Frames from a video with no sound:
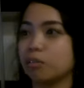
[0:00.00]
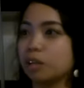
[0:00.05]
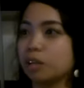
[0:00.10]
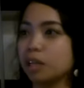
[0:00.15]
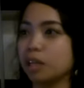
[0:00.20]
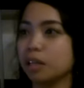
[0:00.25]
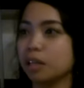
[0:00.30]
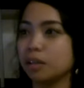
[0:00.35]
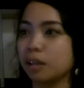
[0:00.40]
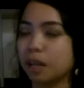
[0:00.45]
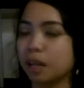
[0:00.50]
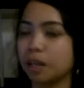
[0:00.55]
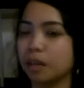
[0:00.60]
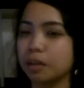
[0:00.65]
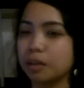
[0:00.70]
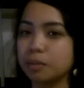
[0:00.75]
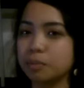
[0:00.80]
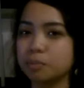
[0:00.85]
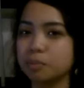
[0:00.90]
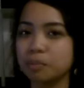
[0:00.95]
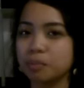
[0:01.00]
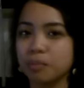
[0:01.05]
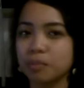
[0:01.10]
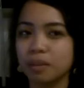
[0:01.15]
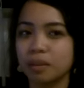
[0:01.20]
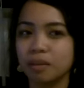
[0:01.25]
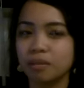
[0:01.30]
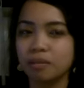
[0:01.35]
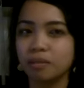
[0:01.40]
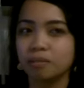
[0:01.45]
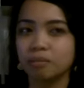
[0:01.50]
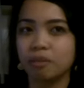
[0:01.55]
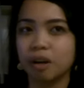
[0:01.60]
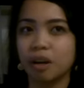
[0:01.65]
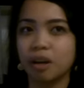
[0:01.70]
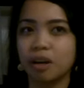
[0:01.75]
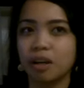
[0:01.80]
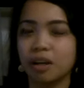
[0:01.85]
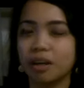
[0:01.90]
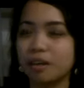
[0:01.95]
really like
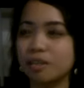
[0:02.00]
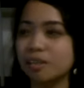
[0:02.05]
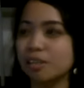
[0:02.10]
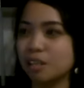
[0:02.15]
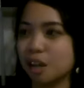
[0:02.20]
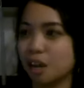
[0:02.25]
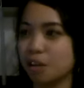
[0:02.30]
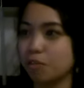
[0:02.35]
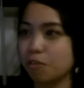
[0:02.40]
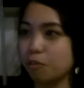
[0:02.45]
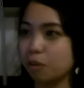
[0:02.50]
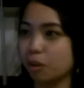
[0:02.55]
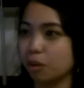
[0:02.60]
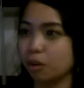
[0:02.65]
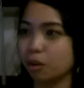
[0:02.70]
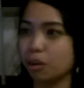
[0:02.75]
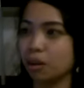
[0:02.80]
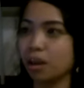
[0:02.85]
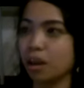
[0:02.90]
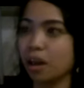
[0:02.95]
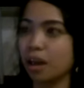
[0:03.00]
very insightful.